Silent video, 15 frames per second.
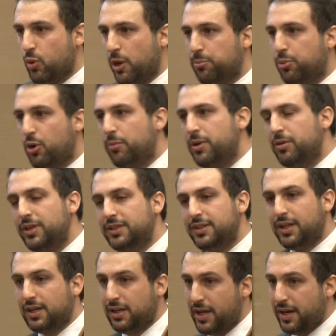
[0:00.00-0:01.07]
were properly
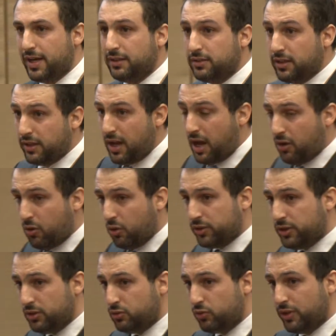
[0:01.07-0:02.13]
declared
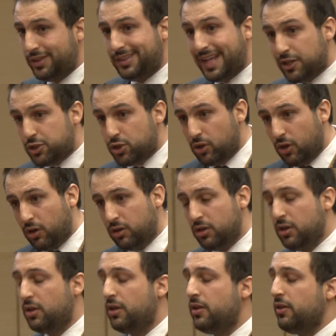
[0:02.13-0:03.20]
according to the Dutch law.